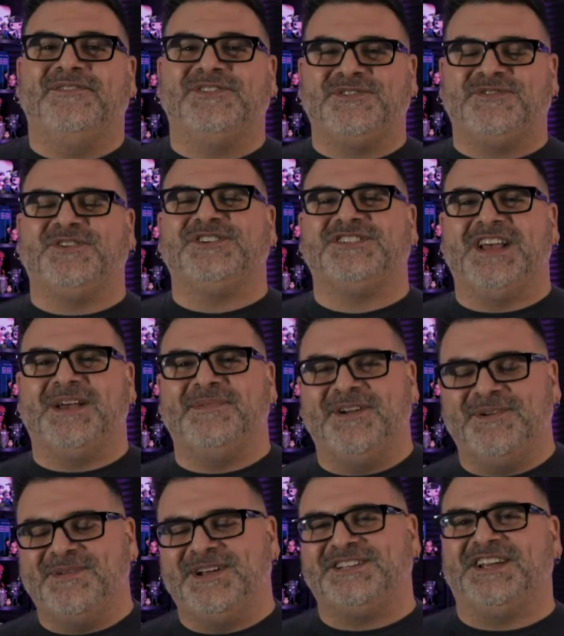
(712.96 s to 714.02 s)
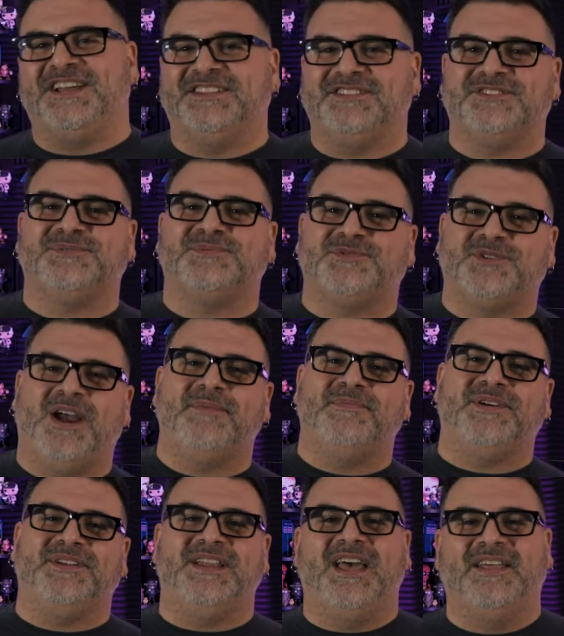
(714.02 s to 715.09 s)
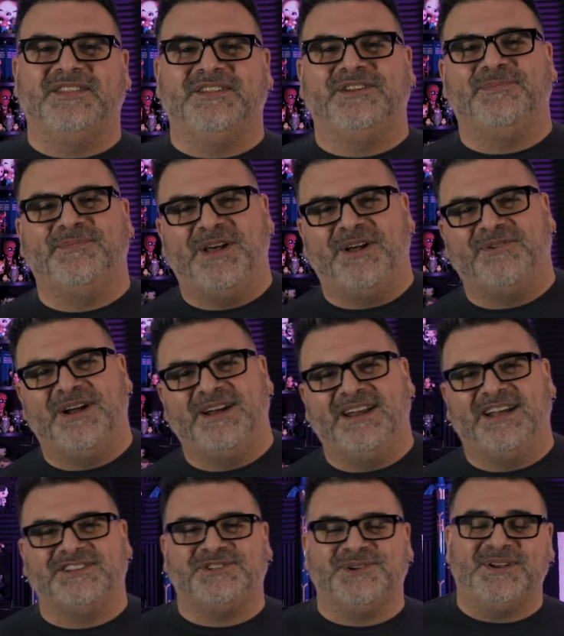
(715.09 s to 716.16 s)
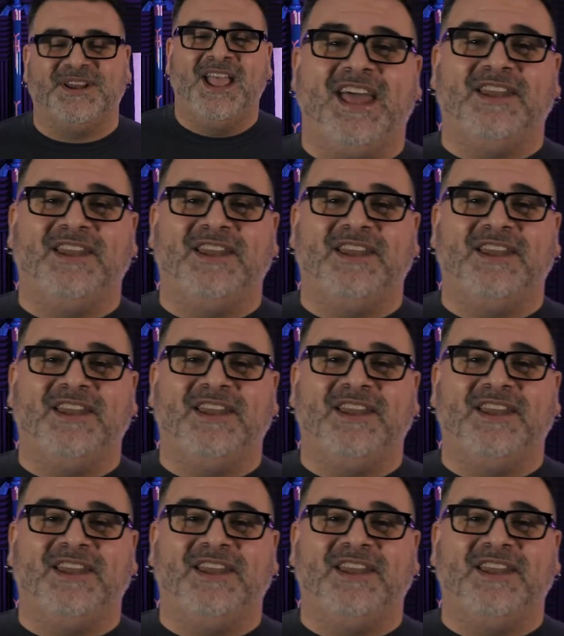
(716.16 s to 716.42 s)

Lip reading: If it's your first time here, make sure you hit the subscribe button and the little bell right next to it.